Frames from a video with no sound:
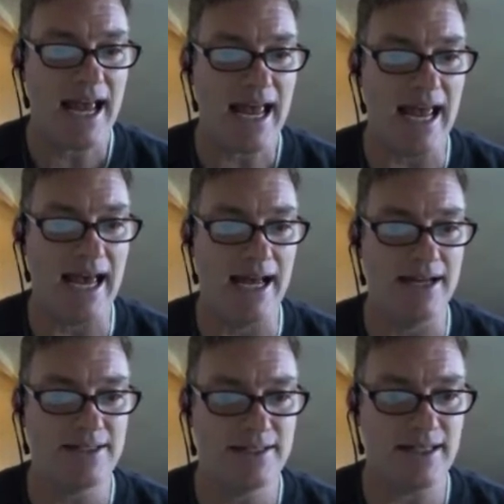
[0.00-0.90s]

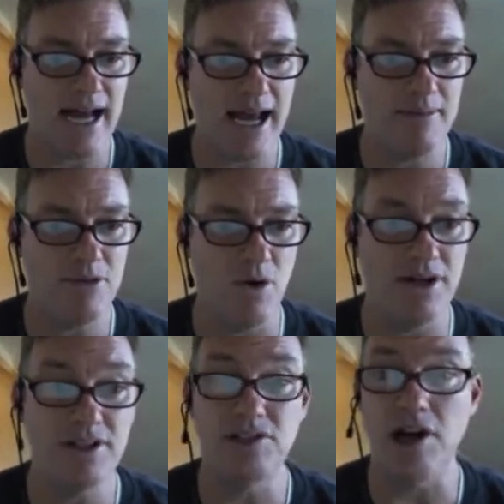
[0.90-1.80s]
And I am
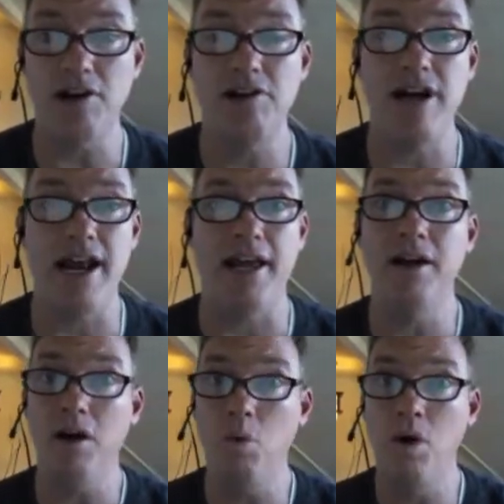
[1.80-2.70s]
going to start
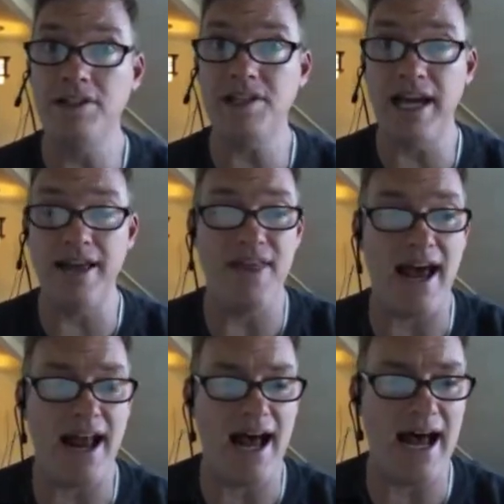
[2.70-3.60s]
creating, once again, that
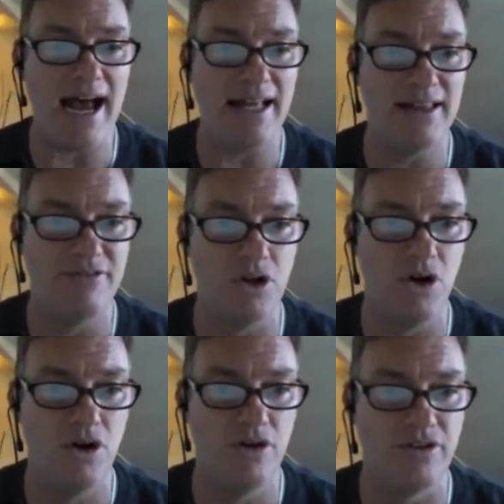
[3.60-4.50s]
high
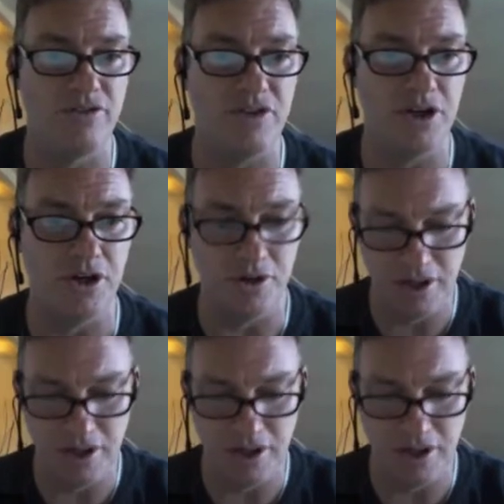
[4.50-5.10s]
level overview.